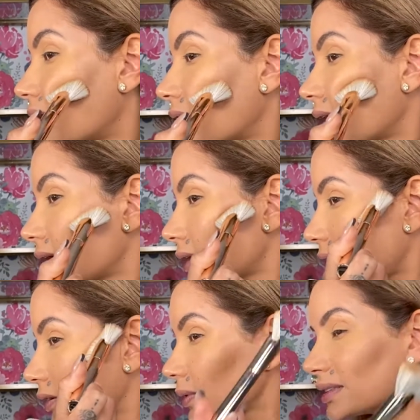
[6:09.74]
And
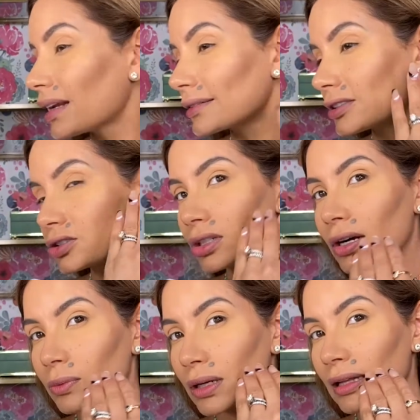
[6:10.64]
I always like to
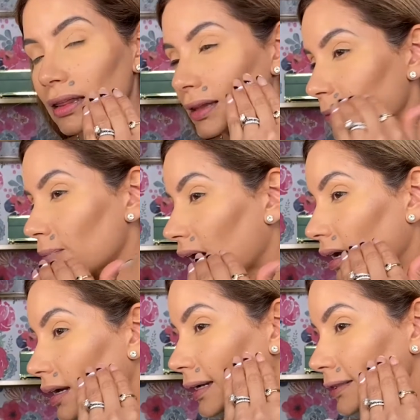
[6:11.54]
start with
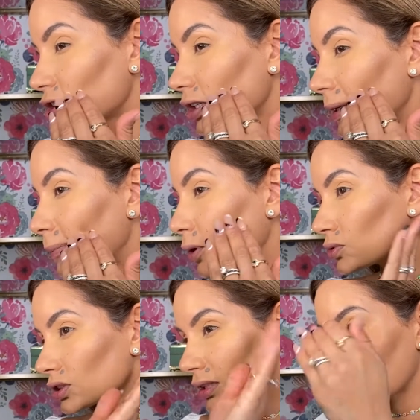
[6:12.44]
my
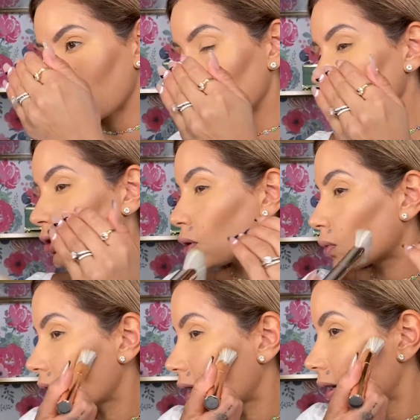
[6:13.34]
cheekbones and then
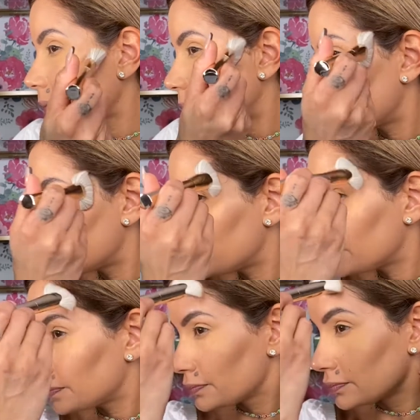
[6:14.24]
go up
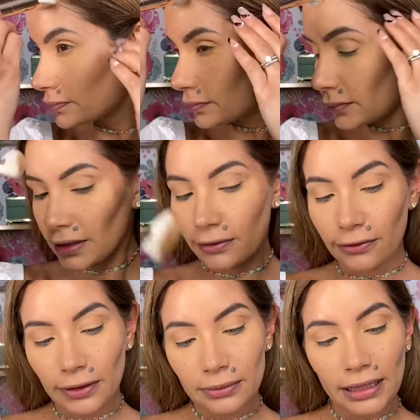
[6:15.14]

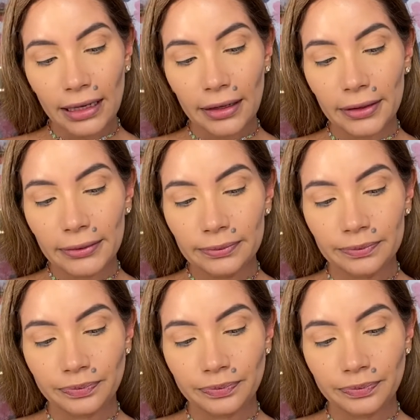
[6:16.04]
from there.